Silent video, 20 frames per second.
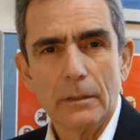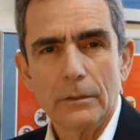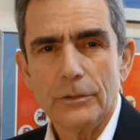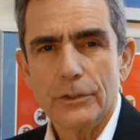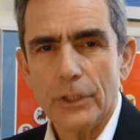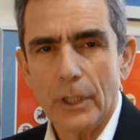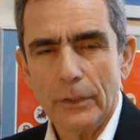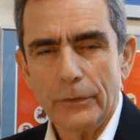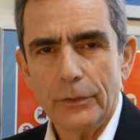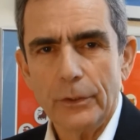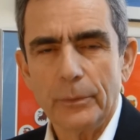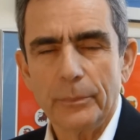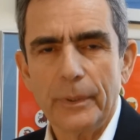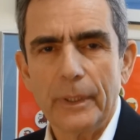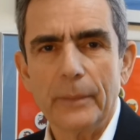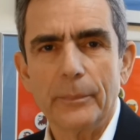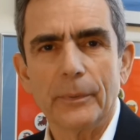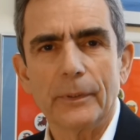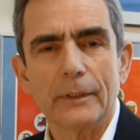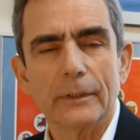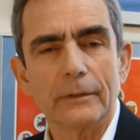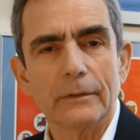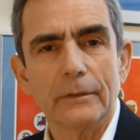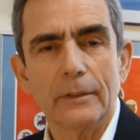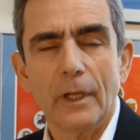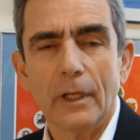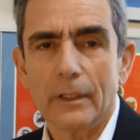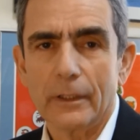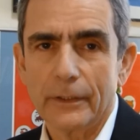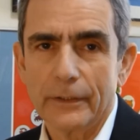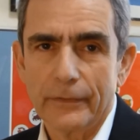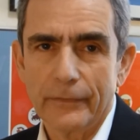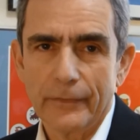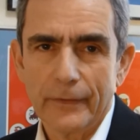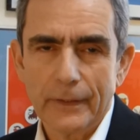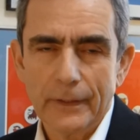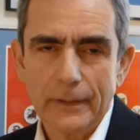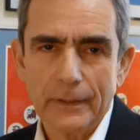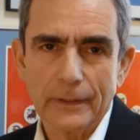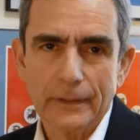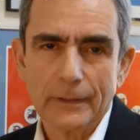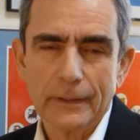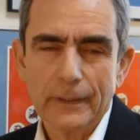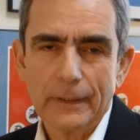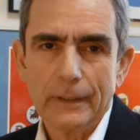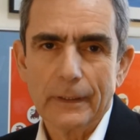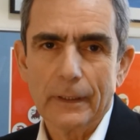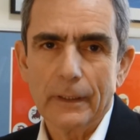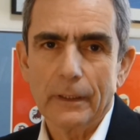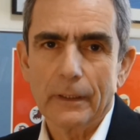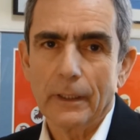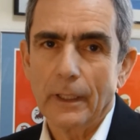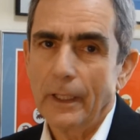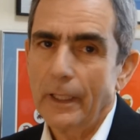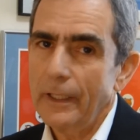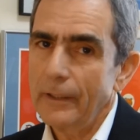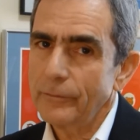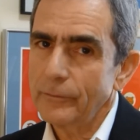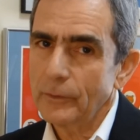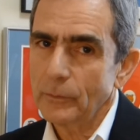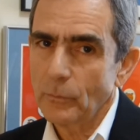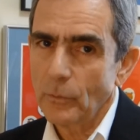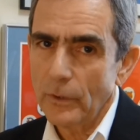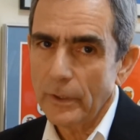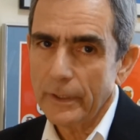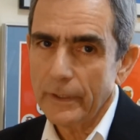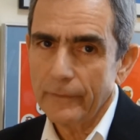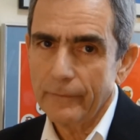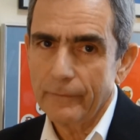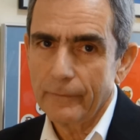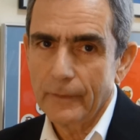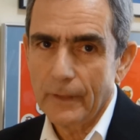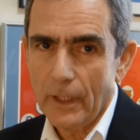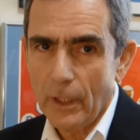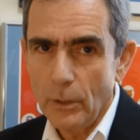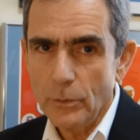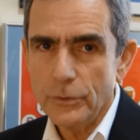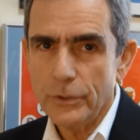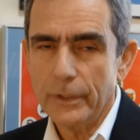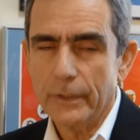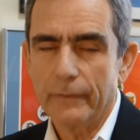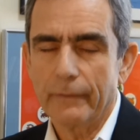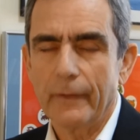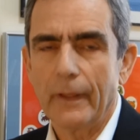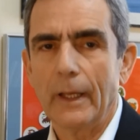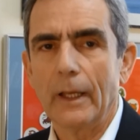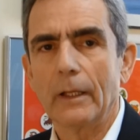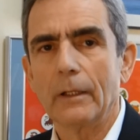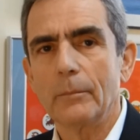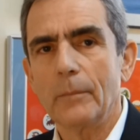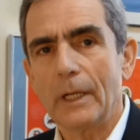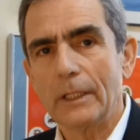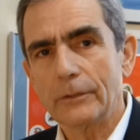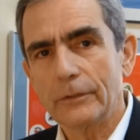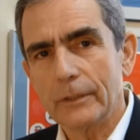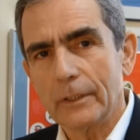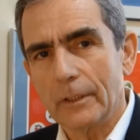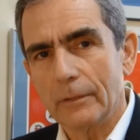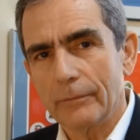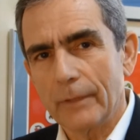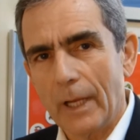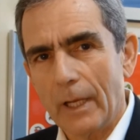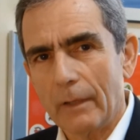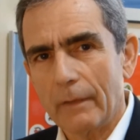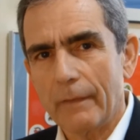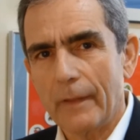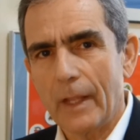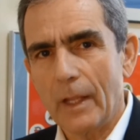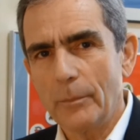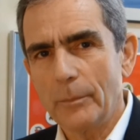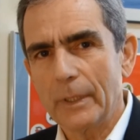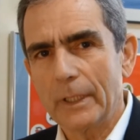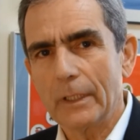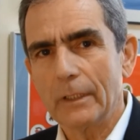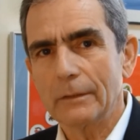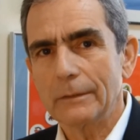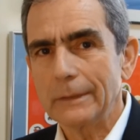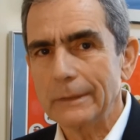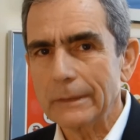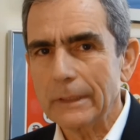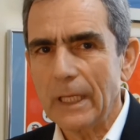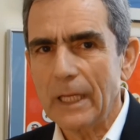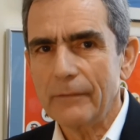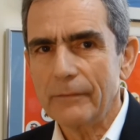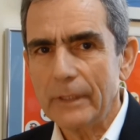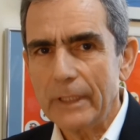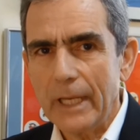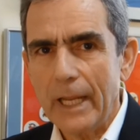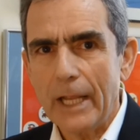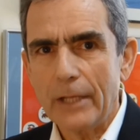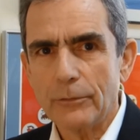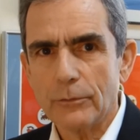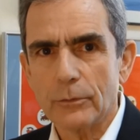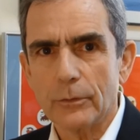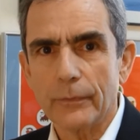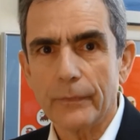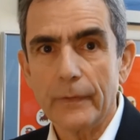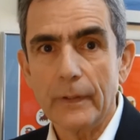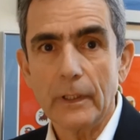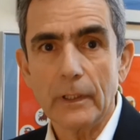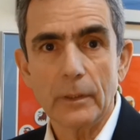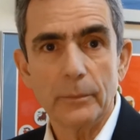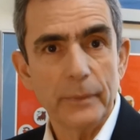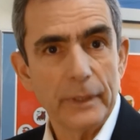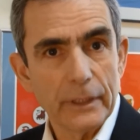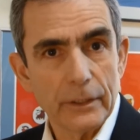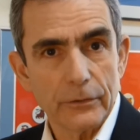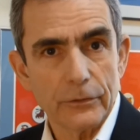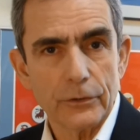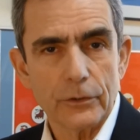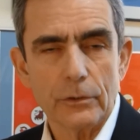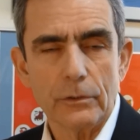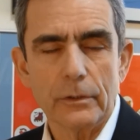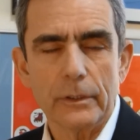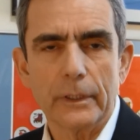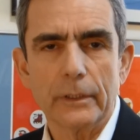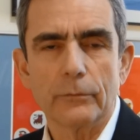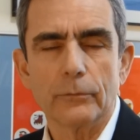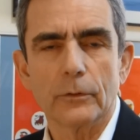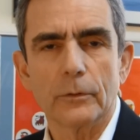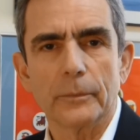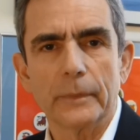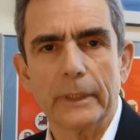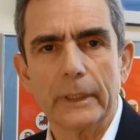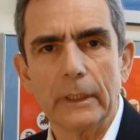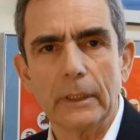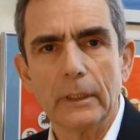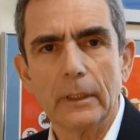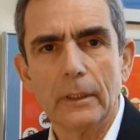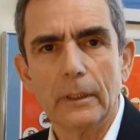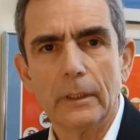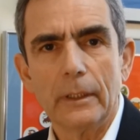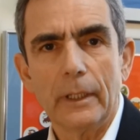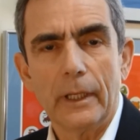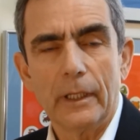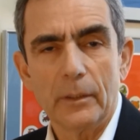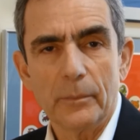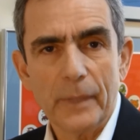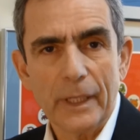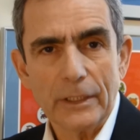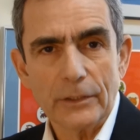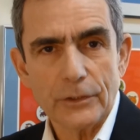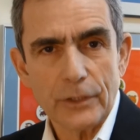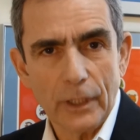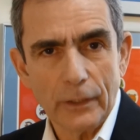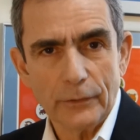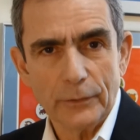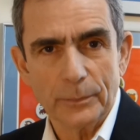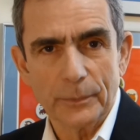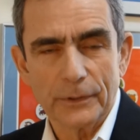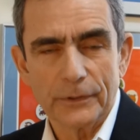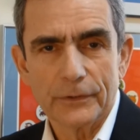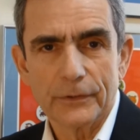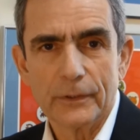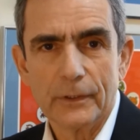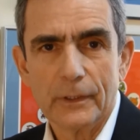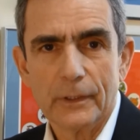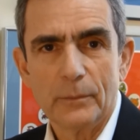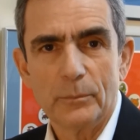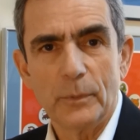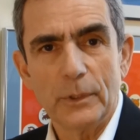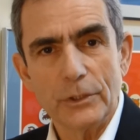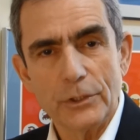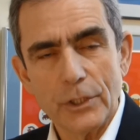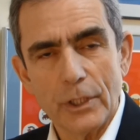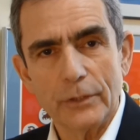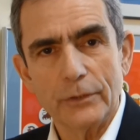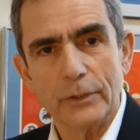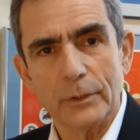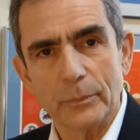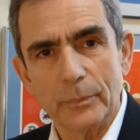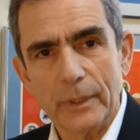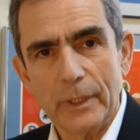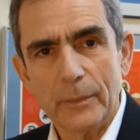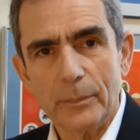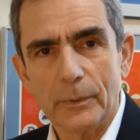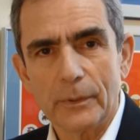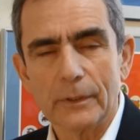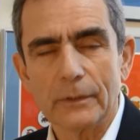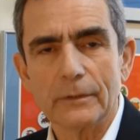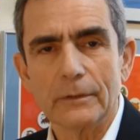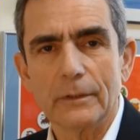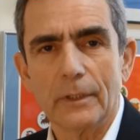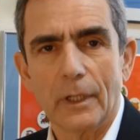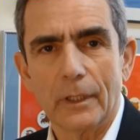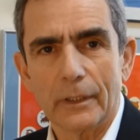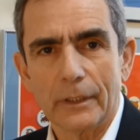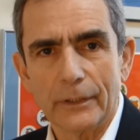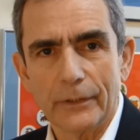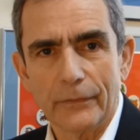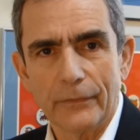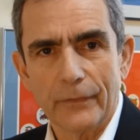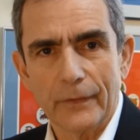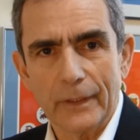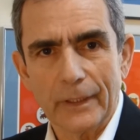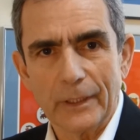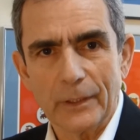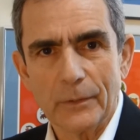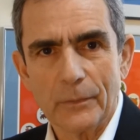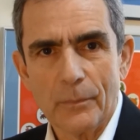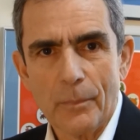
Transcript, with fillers: Judging people is not a good thing, and I have to work at coaching that myself out of that because it's kind of a natural thing to be discerning for me and to make judgments, but judging people is not a good thing.